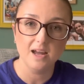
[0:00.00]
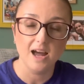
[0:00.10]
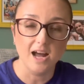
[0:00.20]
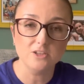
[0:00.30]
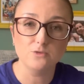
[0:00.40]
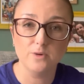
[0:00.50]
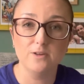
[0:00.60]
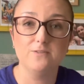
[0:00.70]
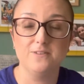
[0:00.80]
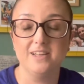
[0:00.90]
And you
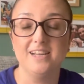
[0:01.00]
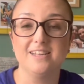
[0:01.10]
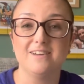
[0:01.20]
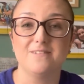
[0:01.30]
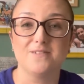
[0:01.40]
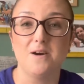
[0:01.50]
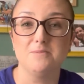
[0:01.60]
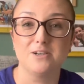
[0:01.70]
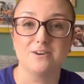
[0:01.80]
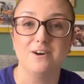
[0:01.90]
will, funnily enough,
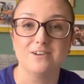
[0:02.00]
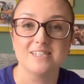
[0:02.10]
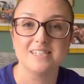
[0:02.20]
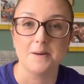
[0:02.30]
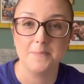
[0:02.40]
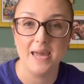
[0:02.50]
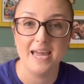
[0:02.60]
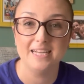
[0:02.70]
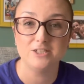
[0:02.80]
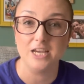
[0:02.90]
come across a
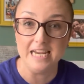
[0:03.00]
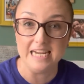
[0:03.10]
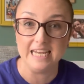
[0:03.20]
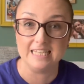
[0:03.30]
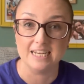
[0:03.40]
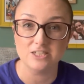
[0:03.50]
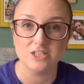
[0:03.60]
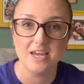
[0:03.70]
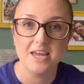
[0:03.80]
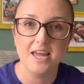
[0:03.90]
page in English,
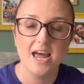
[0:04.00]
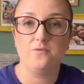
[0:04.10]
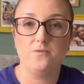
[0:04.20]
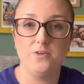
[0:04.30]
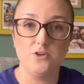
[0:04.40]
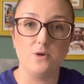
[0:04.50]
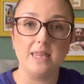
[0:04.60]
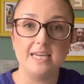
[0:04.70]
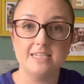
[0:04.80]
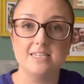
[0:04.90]
a
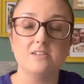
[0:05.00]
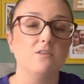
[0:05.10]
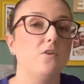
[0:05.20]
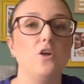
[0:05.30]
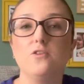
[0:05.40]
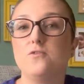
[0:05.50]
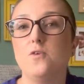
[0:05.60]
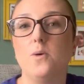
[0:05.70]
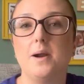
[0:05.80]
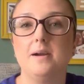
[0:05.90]
list of all the
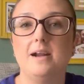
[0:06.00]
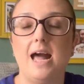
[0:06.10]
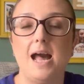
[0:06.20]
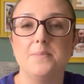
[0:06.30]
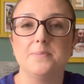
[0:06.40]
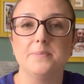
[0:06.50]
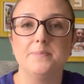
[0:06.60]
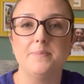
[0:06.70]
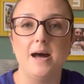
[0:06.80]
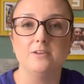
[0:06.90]
4
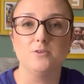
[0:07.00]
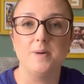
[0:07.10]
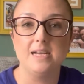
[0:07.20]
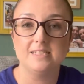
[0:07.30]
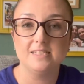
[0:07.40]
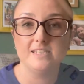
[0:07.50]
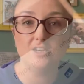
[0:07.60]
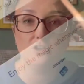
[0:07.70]
annual passes that you